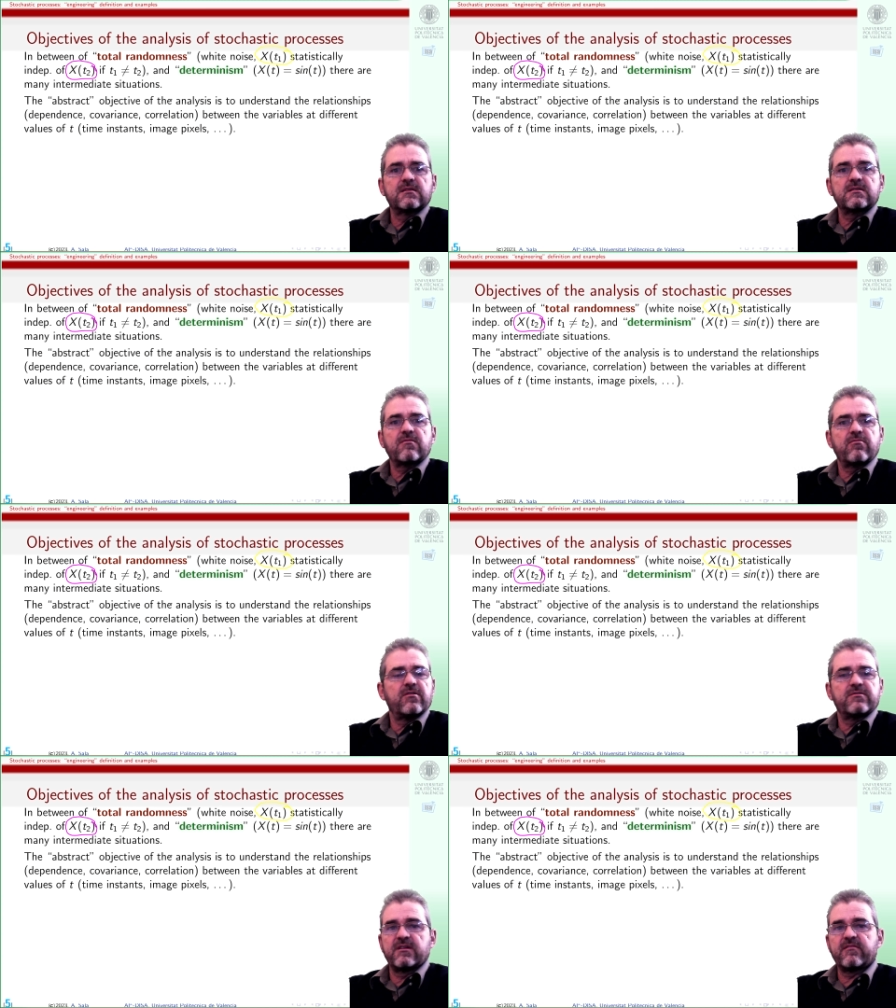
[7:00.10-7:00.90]
its
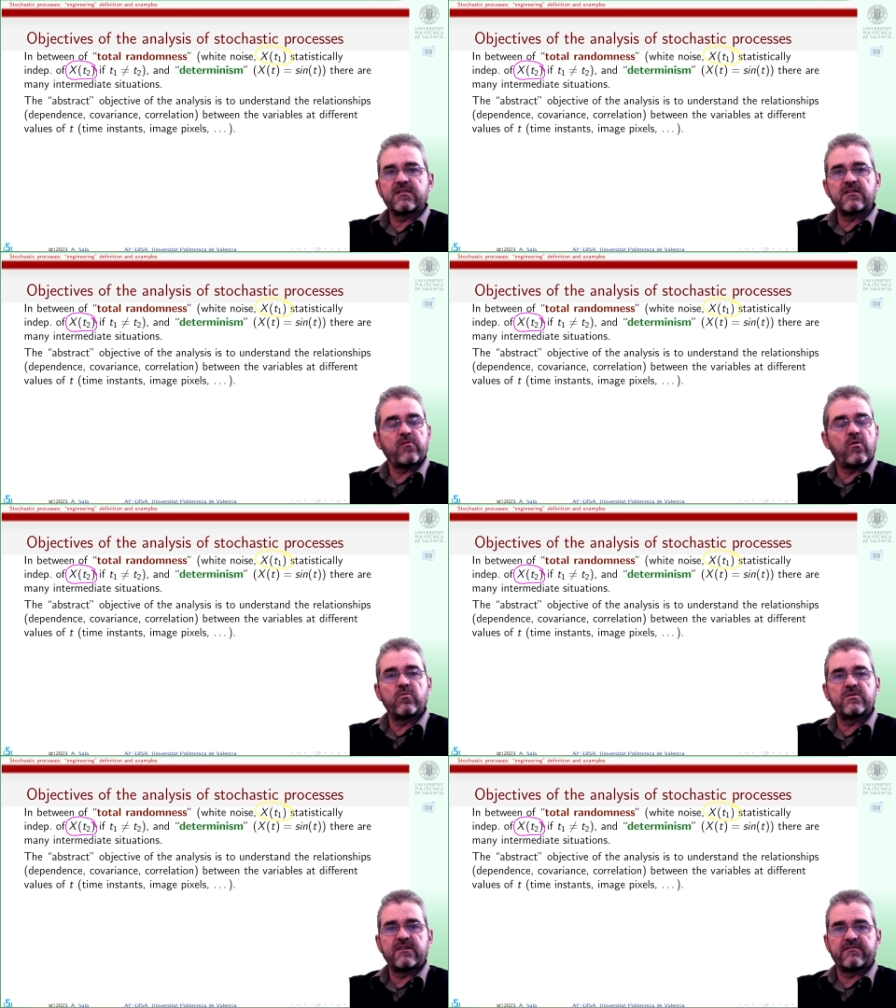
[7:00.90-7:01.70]
third derivative
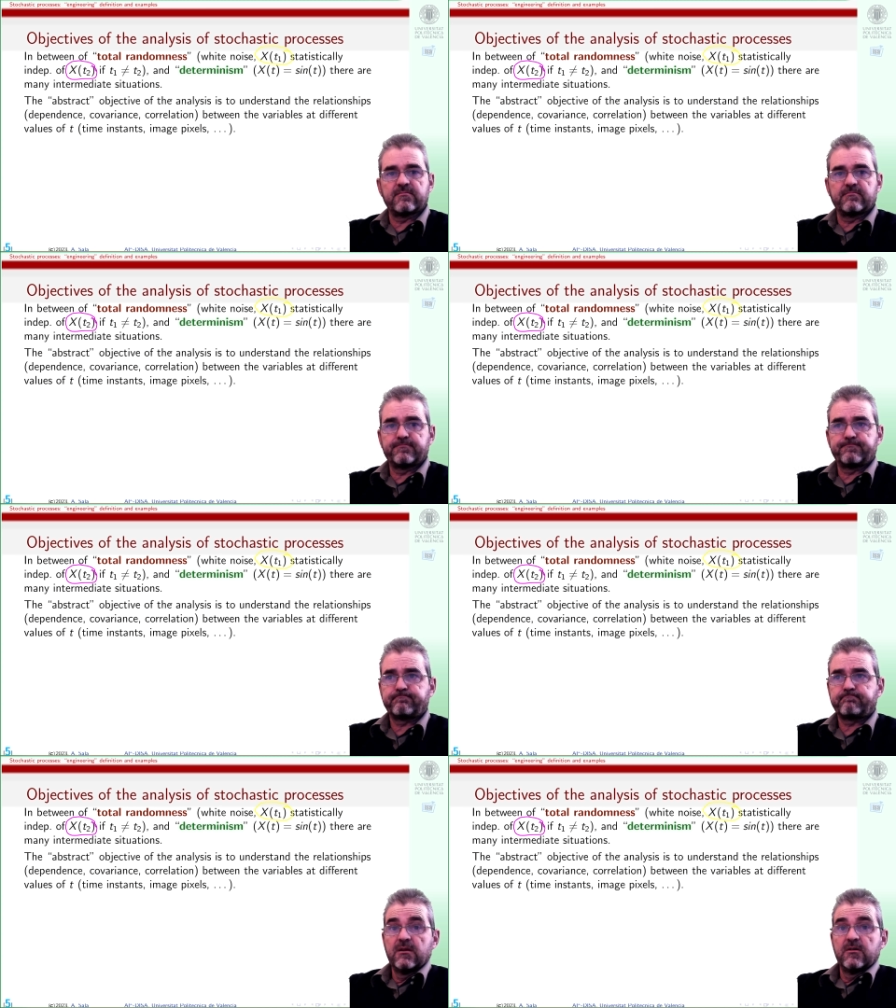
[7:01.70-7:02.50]
or whatever.
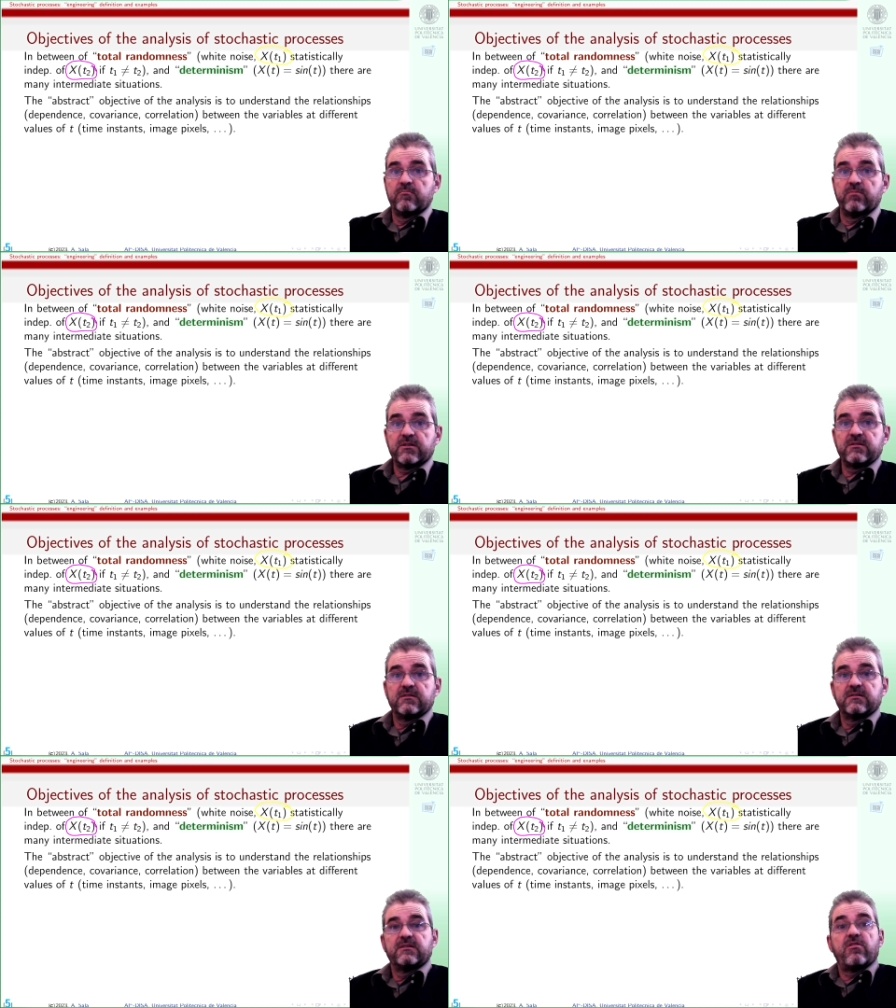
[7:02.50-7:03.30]
But
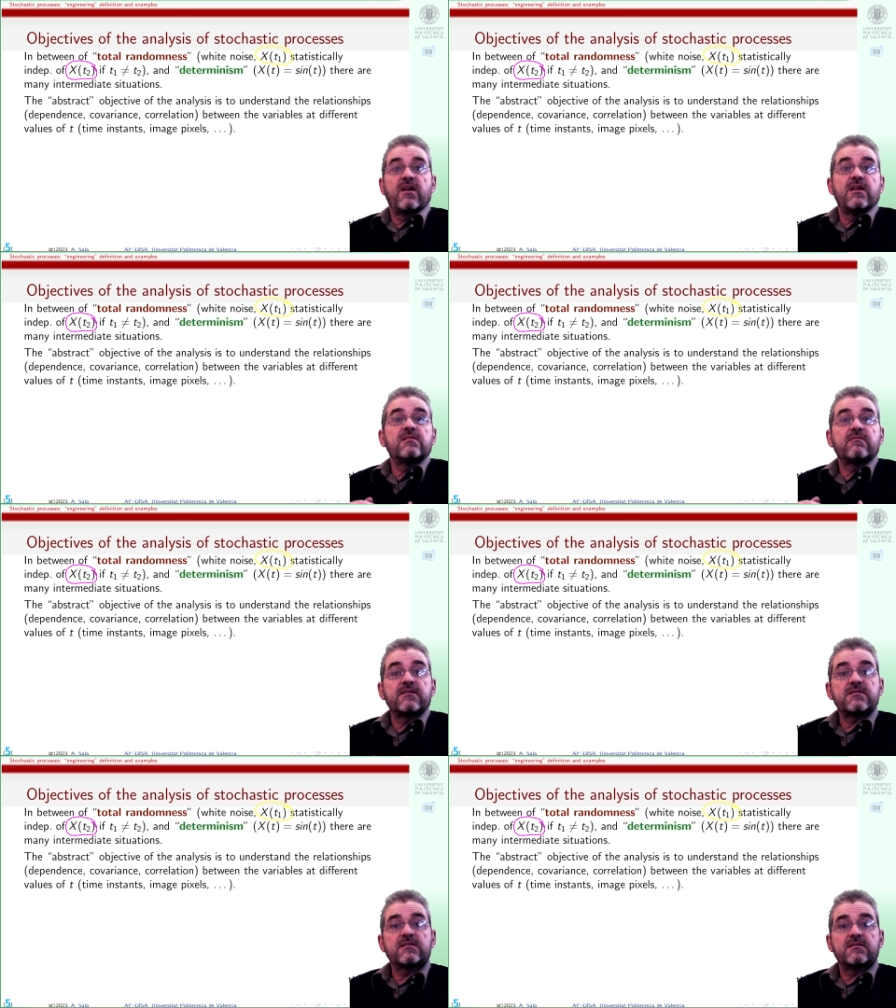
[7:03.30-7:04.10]
the
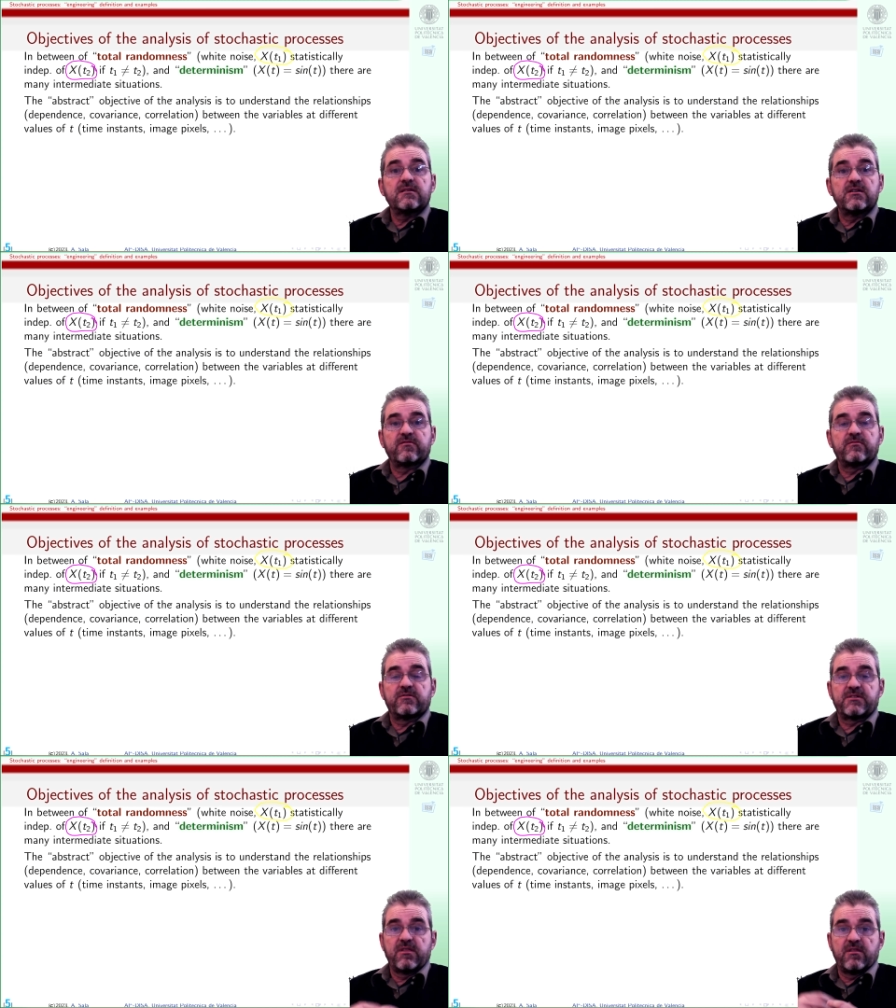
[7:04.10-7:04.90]
interest is, of
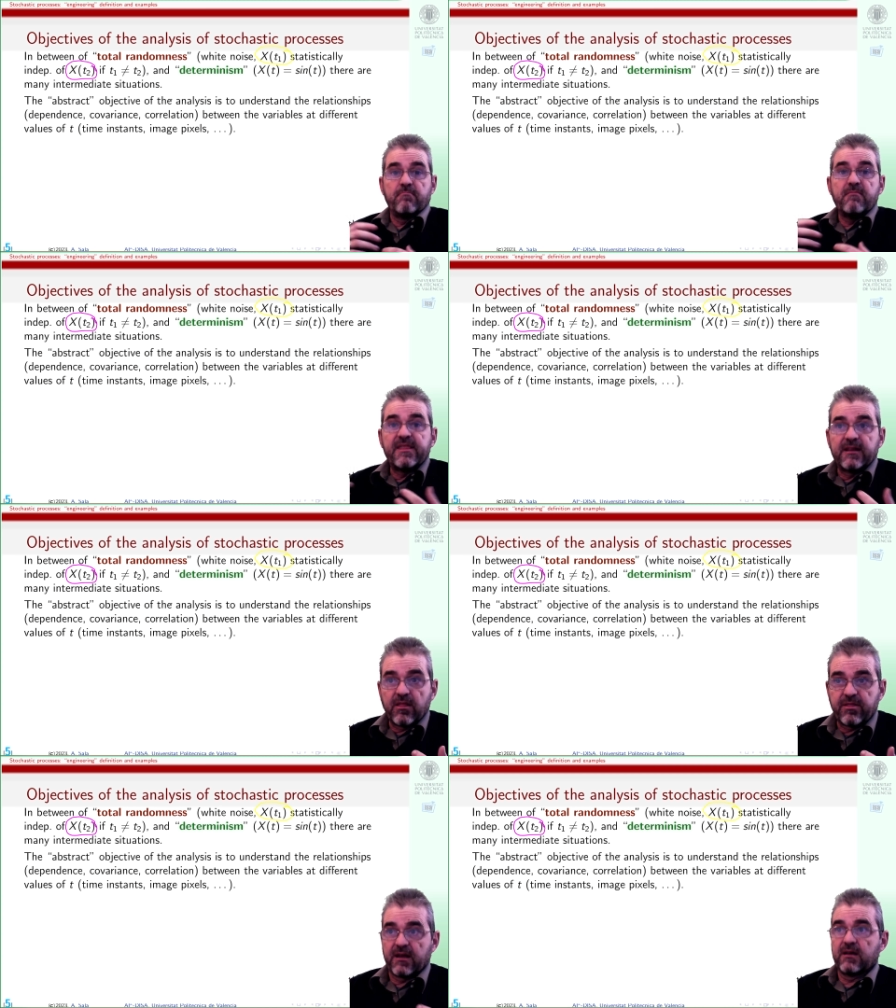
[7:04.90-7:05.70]
course, in the middle
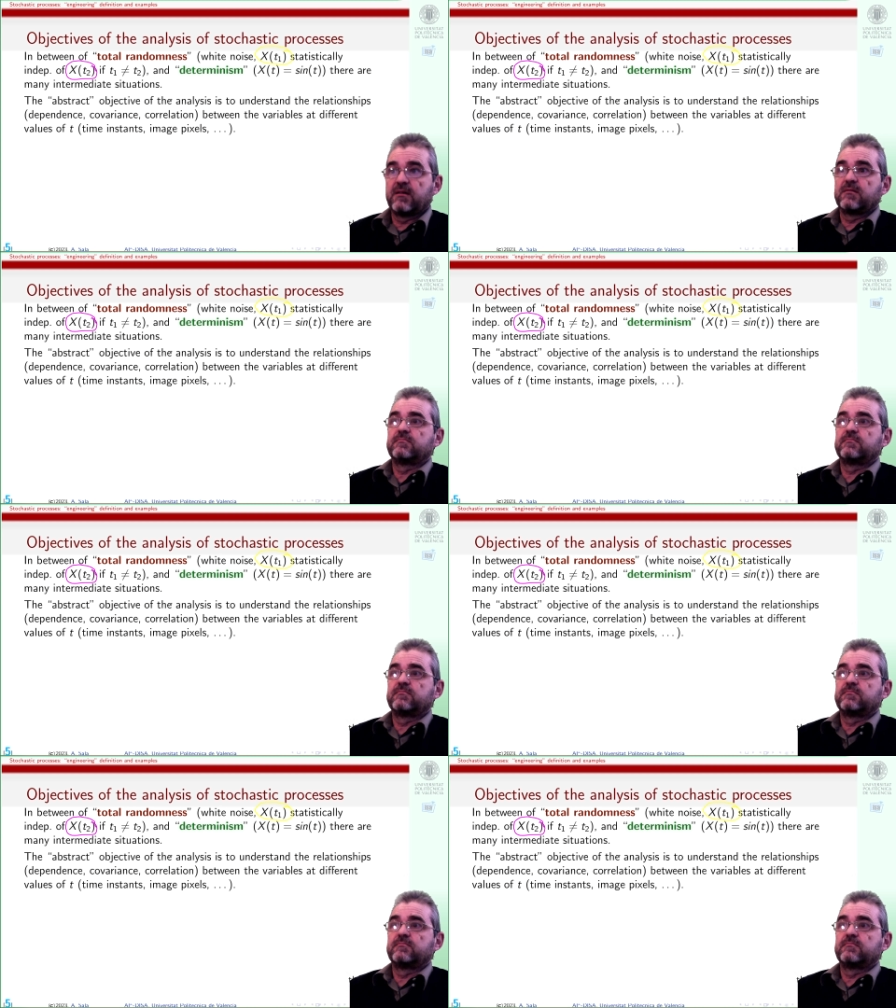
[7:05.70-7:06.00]
thing.